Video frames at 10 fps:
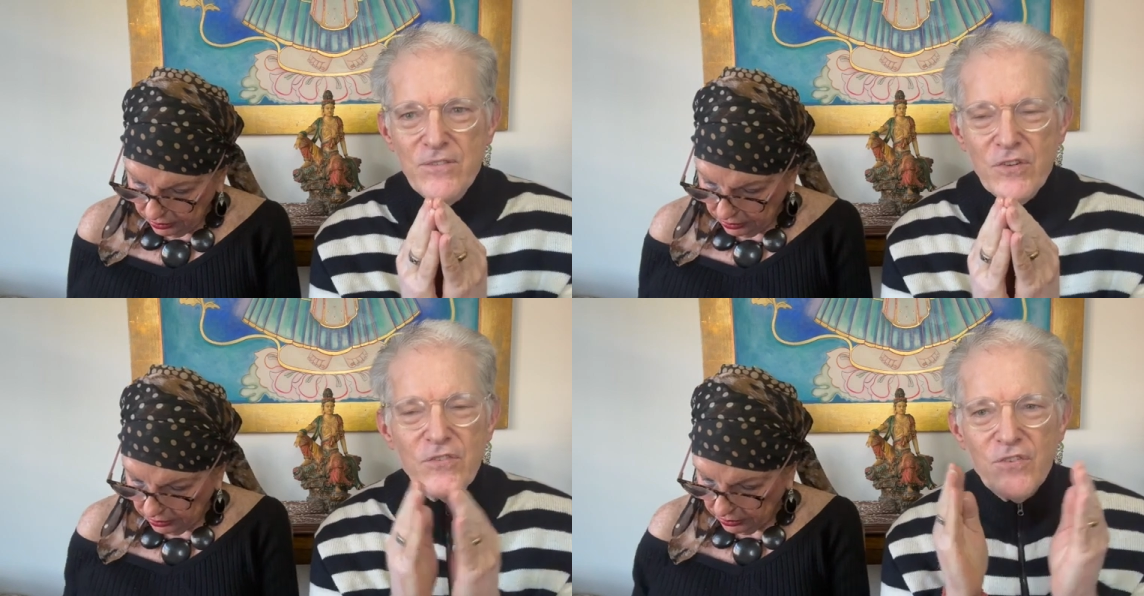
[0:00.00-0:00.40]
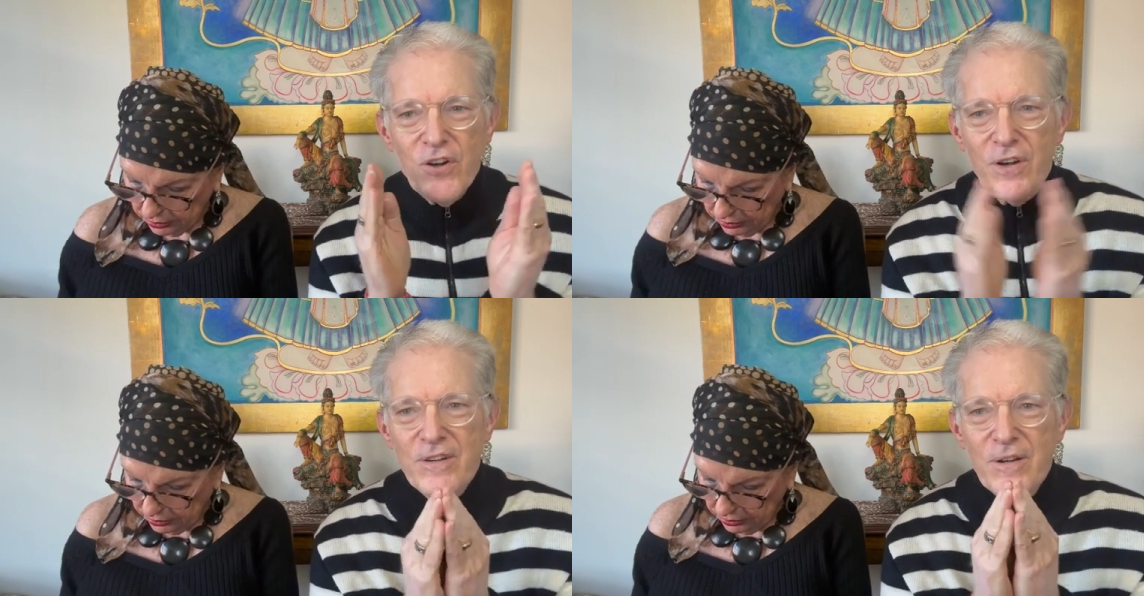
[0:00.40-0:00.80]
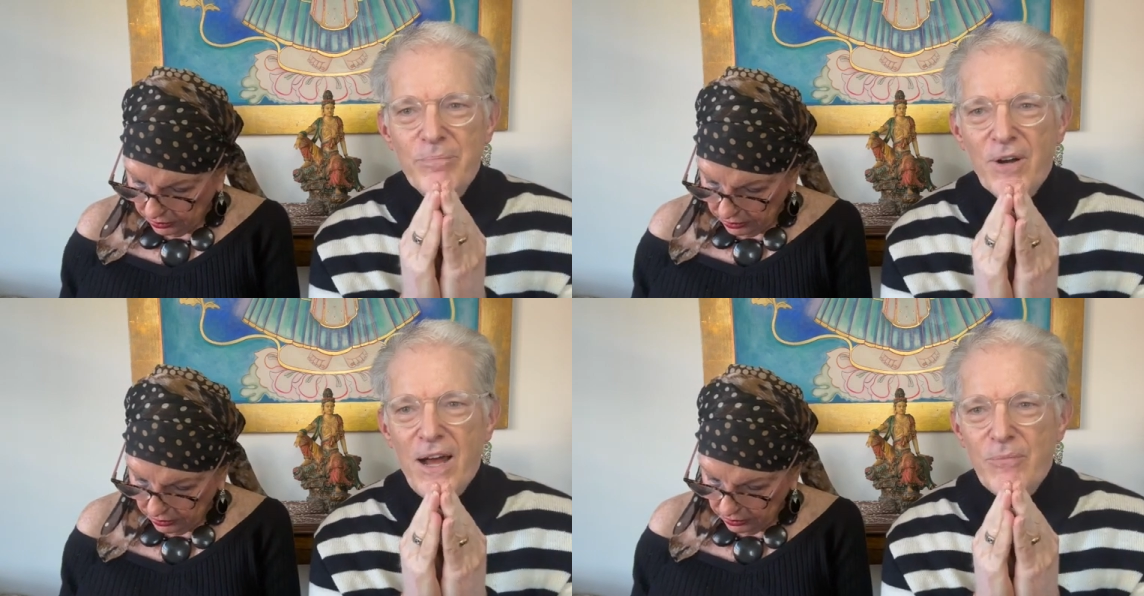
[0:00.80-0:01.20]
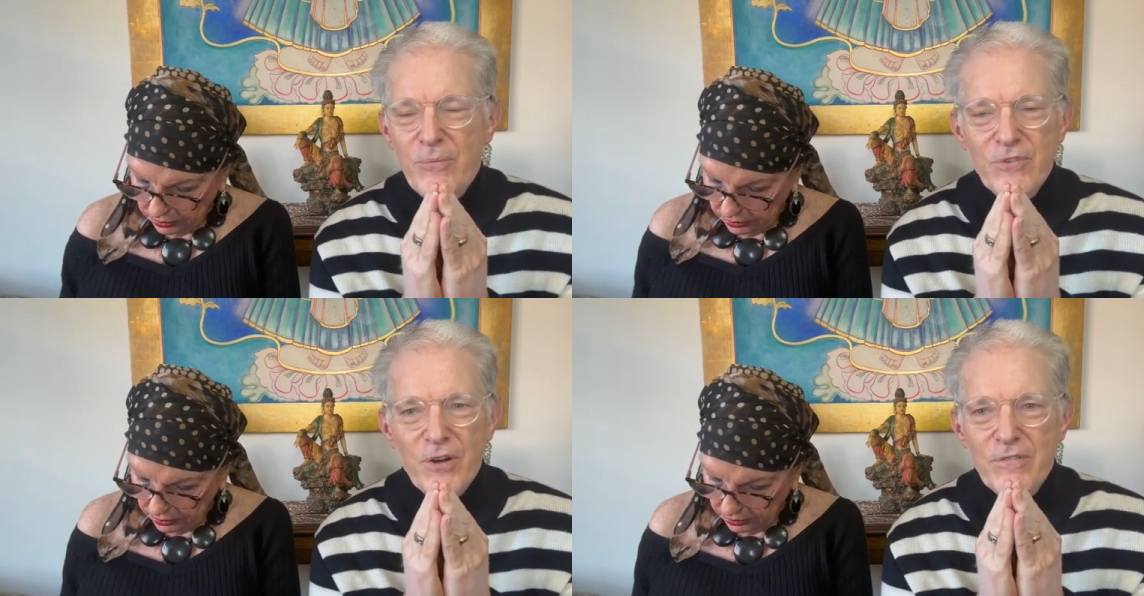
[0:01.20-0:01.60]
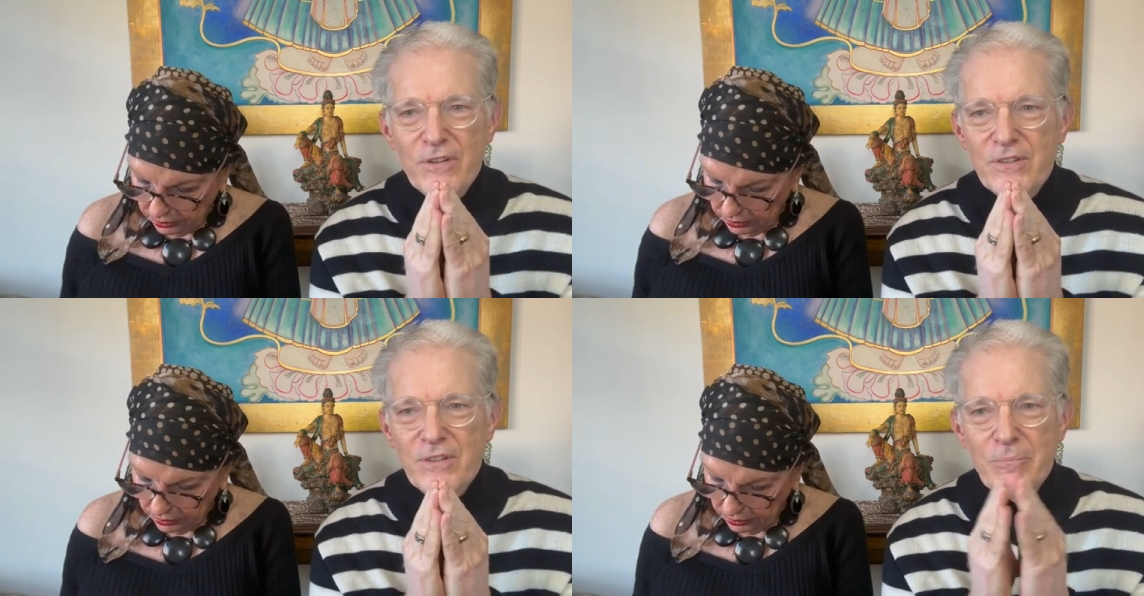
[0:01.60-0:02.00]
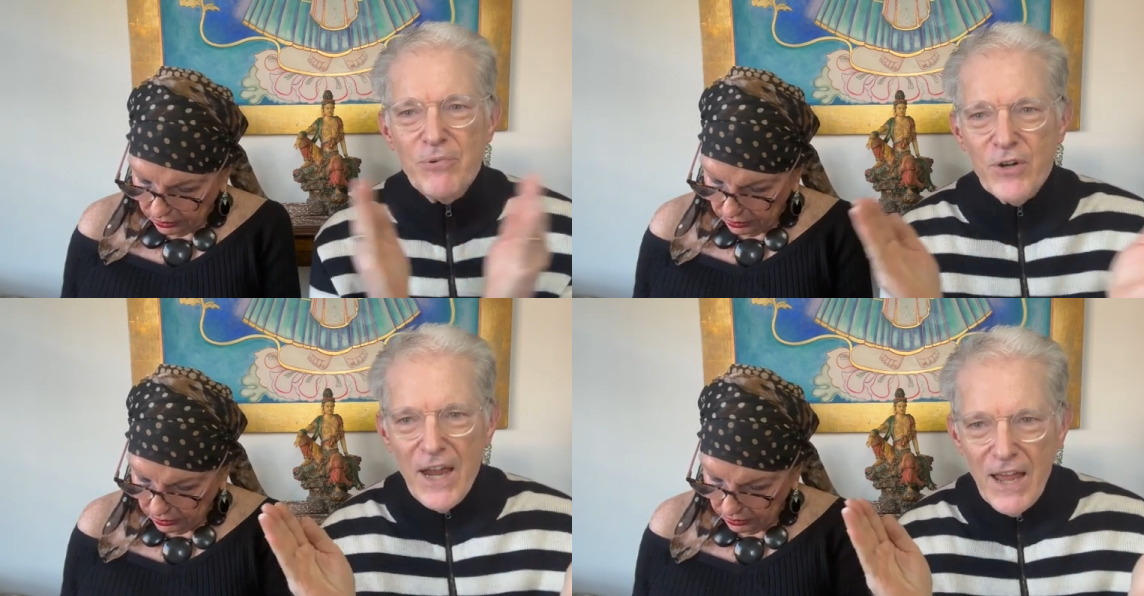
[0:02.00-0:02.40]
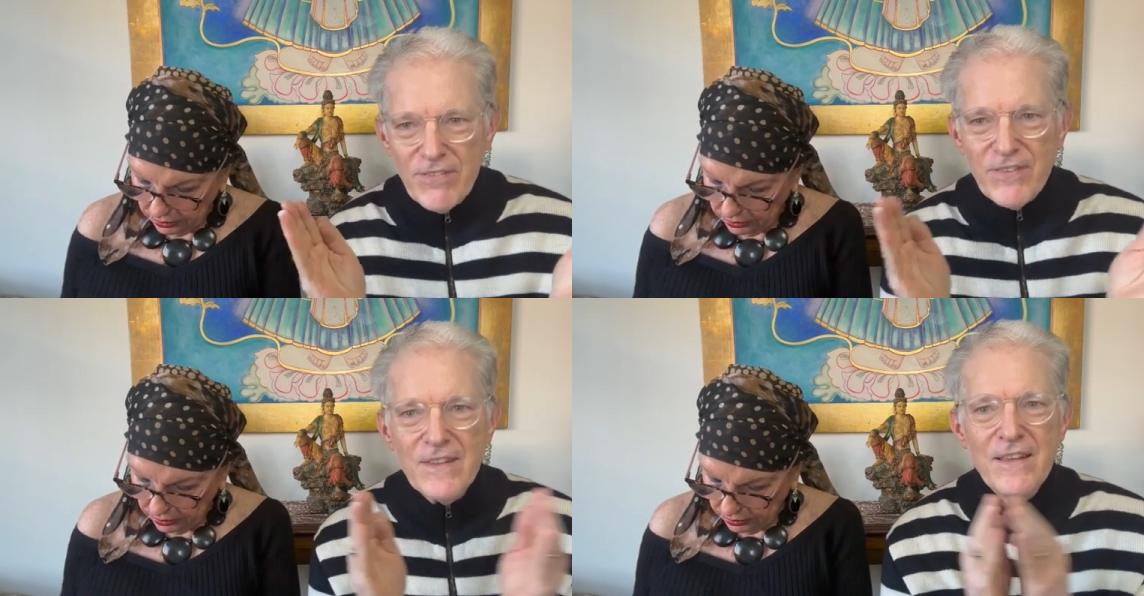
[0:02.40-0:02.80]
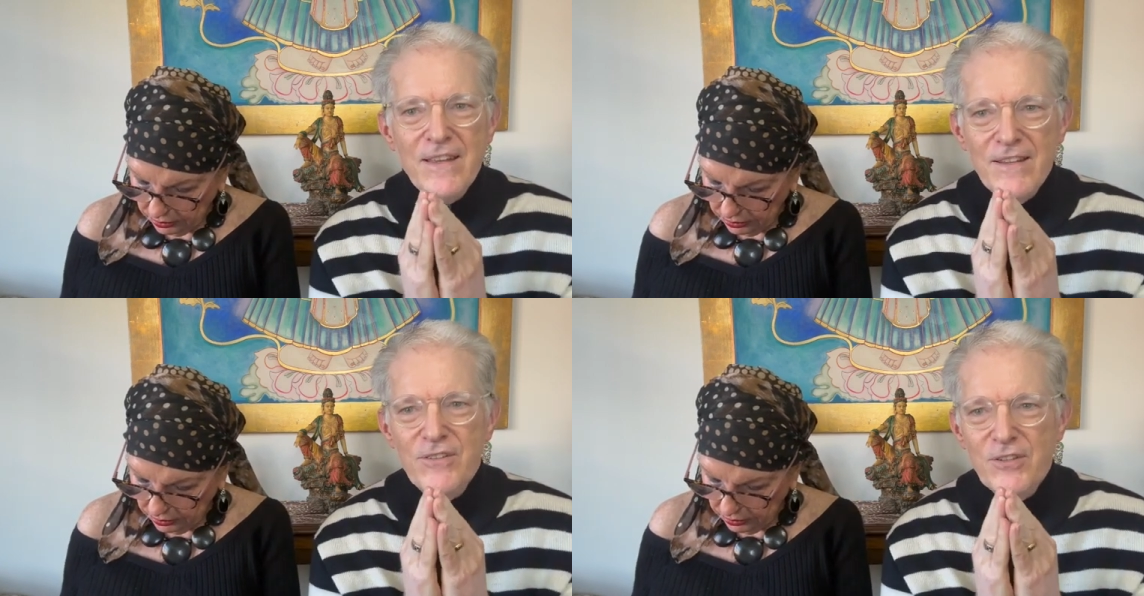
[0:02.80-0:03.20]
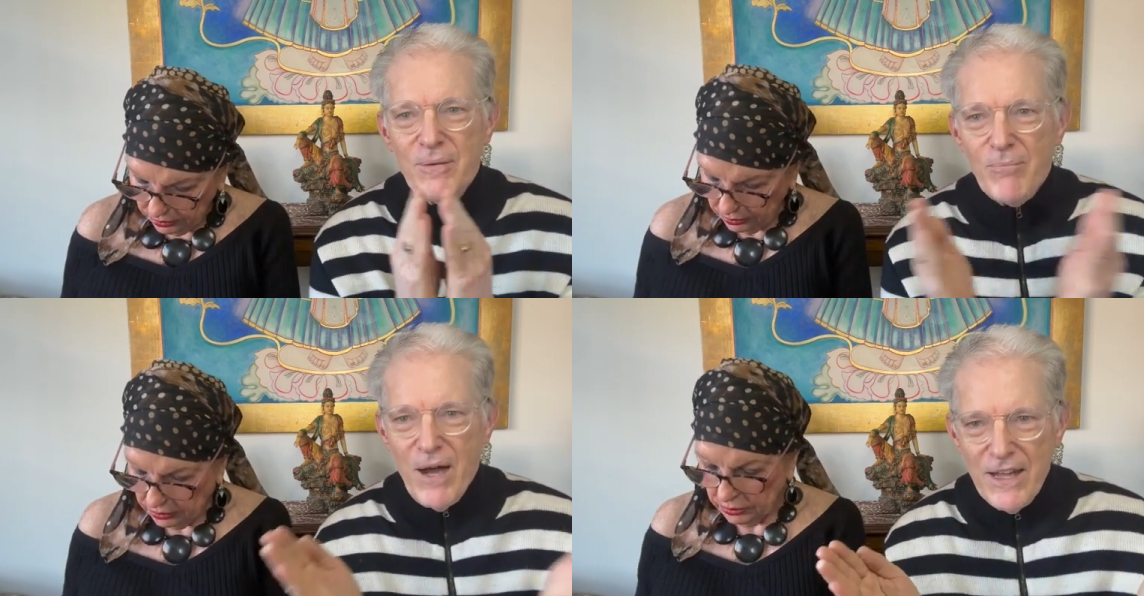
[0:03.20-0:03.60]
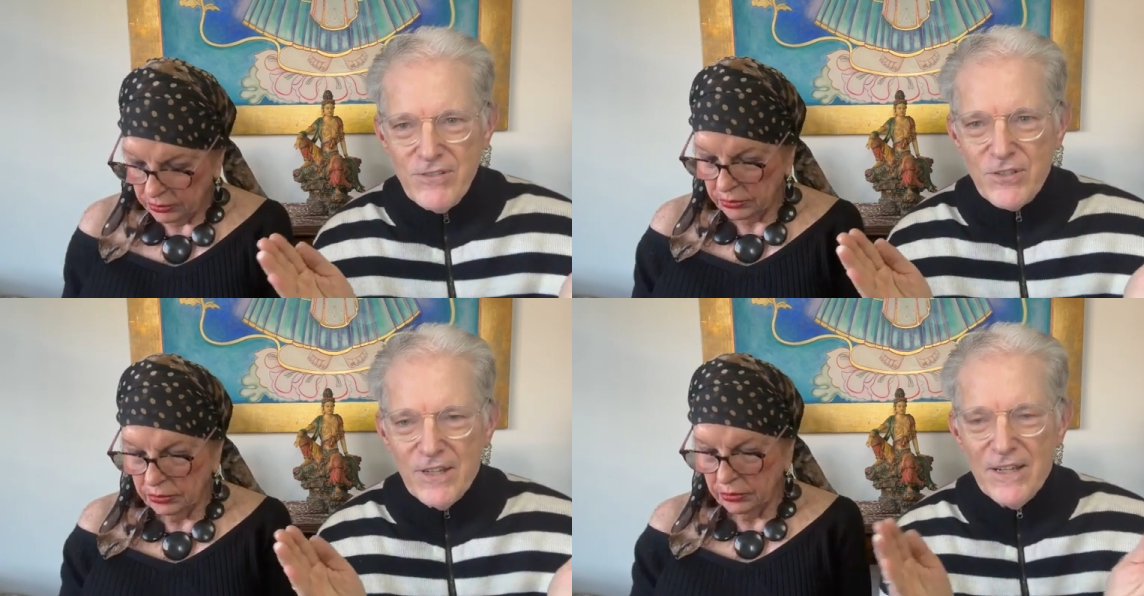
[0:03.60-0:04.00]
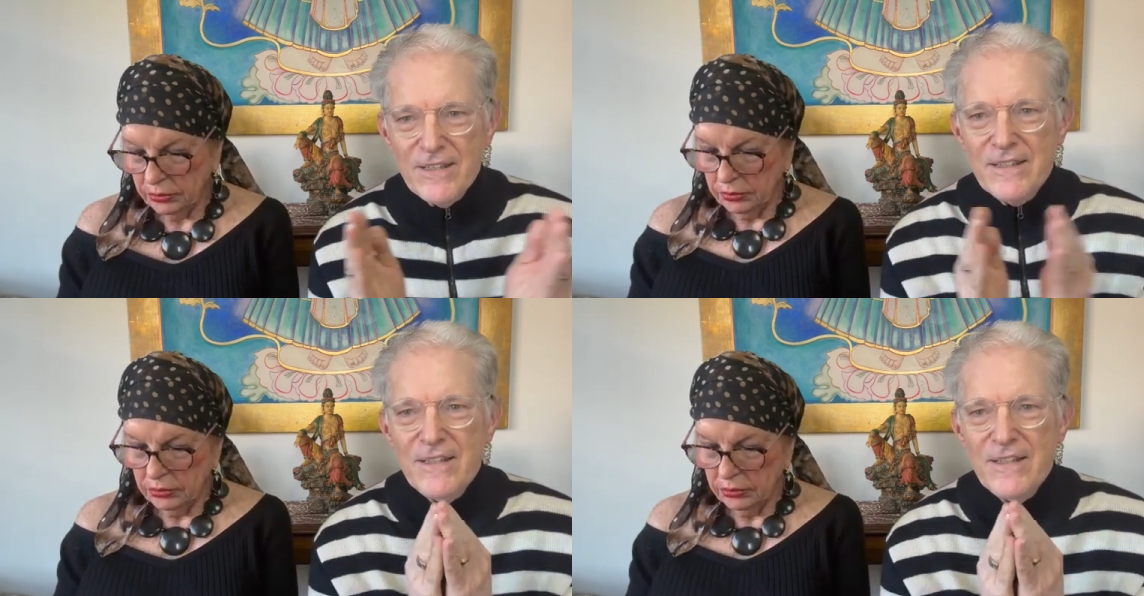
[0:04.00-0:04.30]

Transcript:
Speaker 1: Just turn your problems over to the breath and to the mantra.